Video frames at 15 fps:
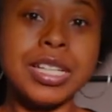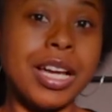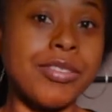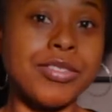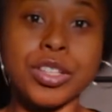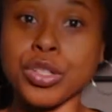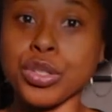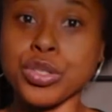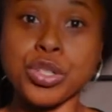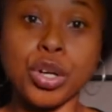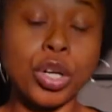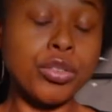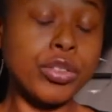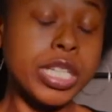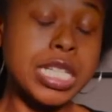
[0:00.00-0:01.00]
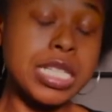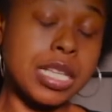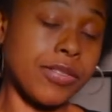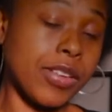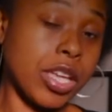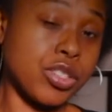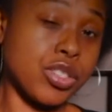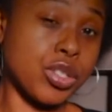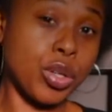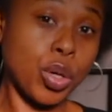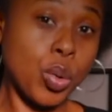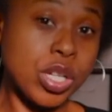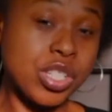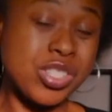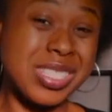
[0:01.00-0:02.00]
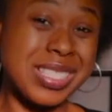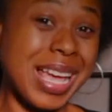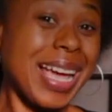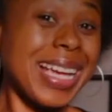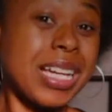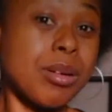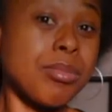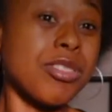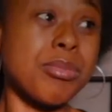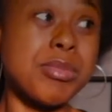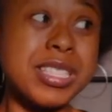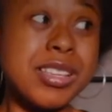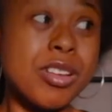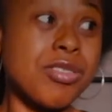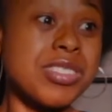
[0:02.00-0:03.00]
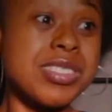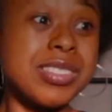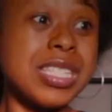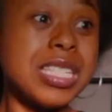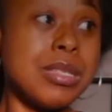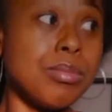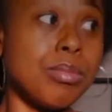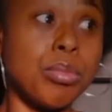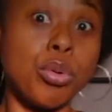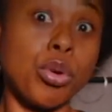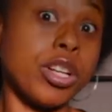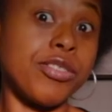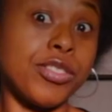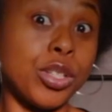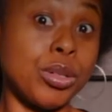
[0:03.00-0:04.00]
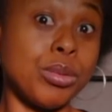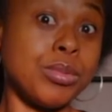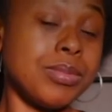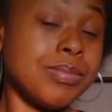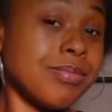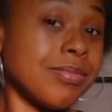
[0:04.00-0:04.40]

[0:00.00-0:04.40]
I've done your chart readings, I've answered your questions. I come from a self-esteem point of view.